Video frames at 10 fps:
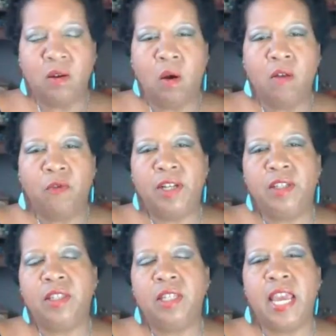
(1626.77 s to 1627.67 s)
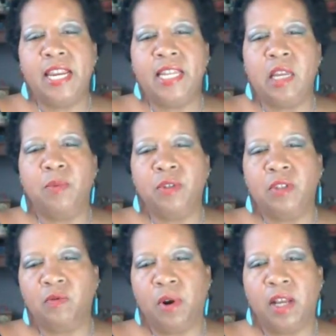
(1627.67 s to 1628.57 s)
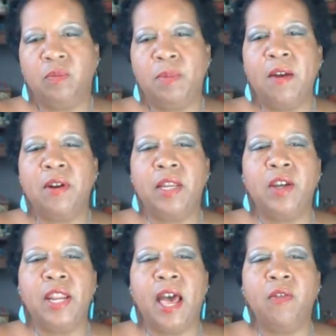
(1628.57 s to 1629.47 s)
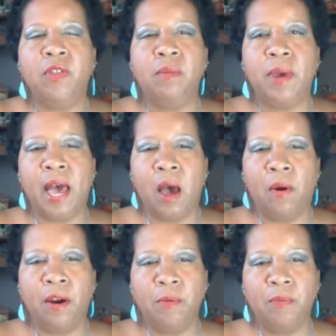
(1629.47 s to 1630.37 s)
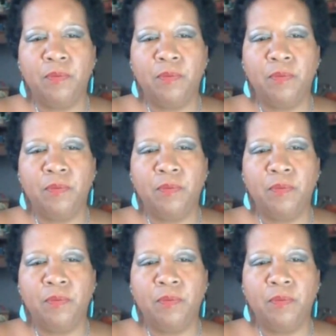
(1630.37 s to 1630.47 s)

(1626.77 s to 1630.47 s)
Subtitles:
offering to the gatekeepers of prosperity, good health, and power,